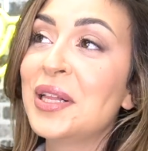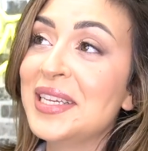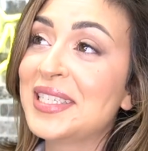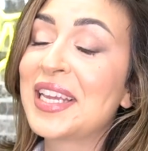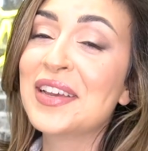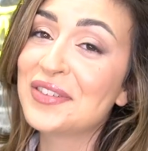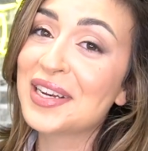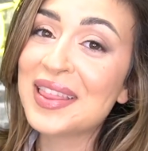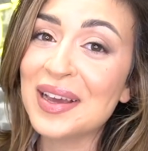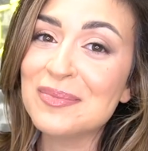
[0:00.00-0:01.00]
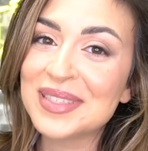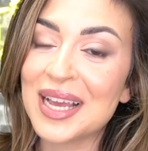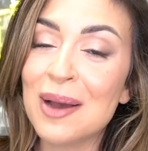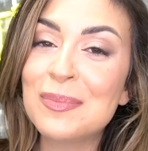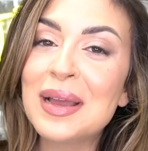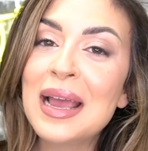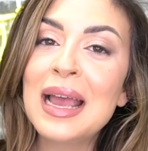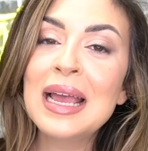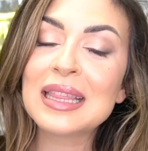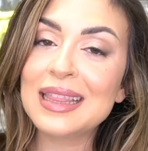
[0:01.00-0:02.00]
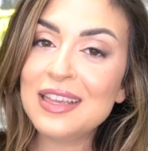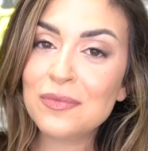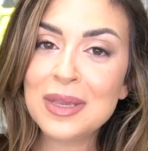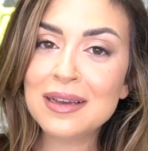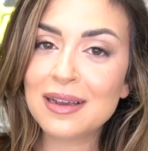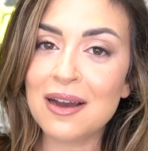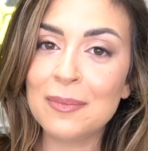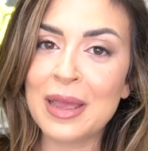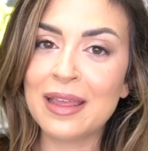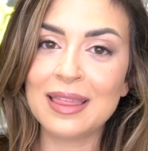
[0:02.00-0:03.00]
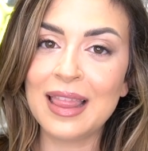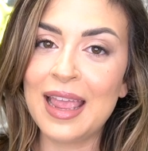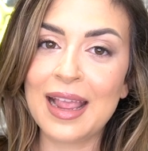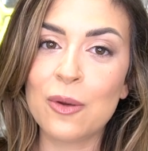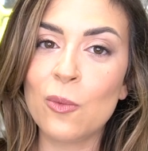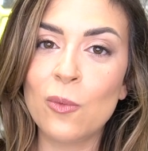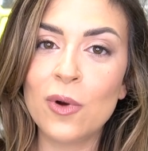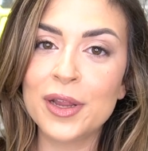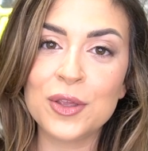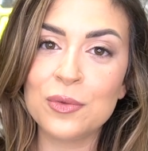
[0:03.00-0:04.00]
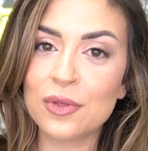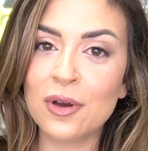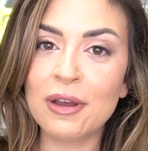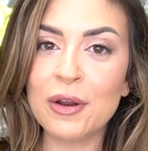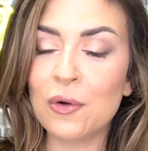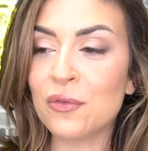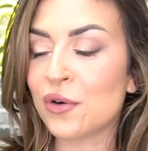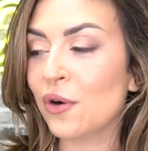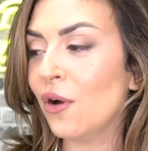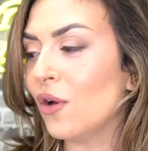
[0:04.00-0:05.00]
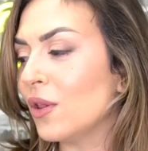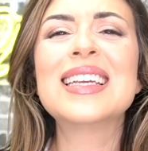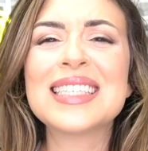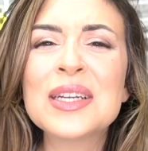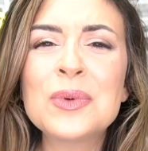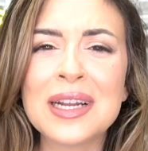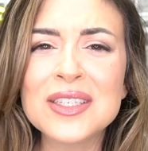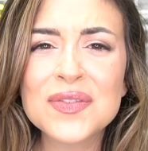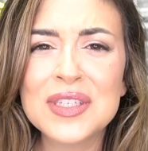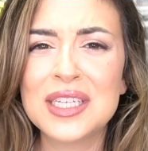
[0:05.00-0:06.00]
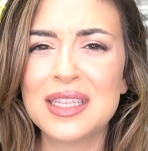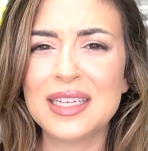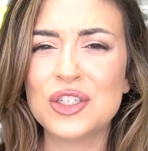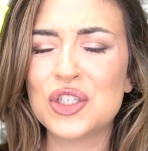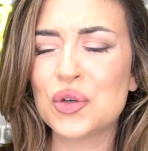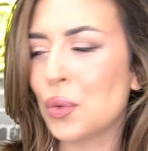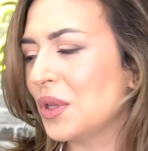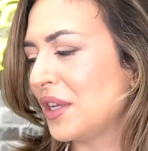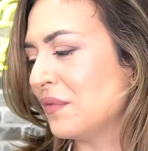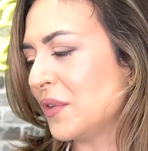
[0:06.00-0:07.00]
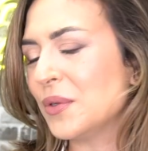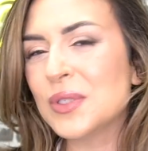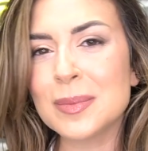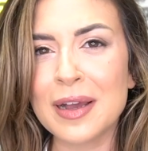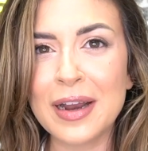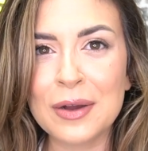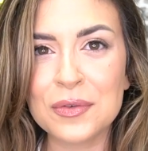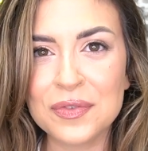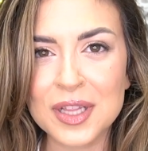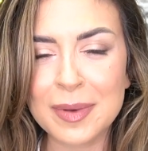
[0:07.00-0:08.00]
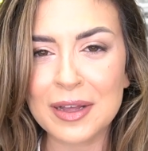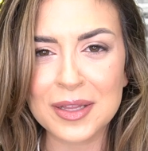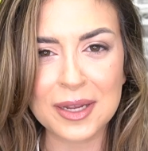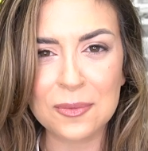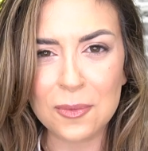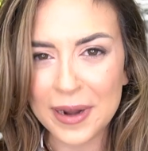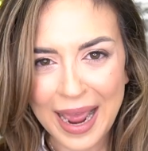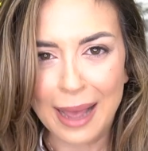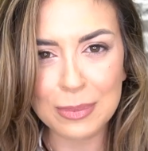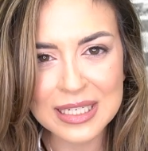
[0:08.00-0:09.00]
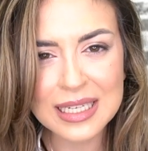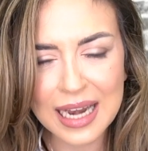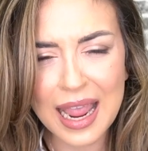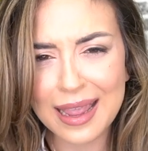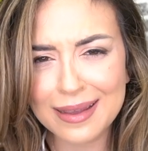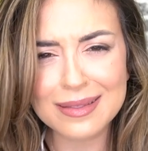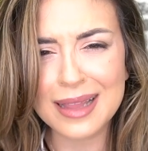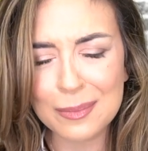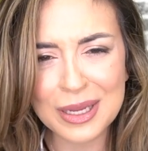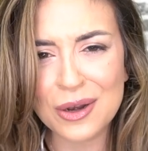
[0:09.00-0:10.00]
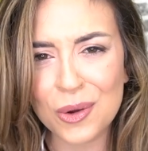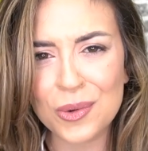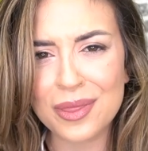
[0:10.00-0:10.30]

please give it a thumbs up. Leave me a comment like what you thought overall. Is anyone else feeling like just totally confused about how to feel about like what happened today? Let me know